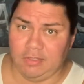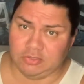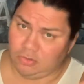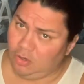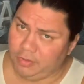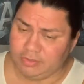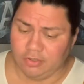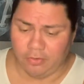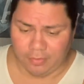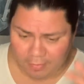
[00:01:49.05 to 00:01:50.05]
So always
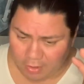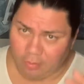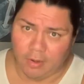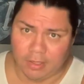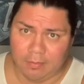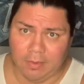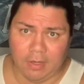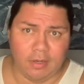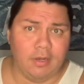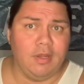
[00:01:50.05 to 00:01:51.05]
know they make quality
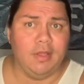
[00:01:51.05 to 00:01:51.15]
beer.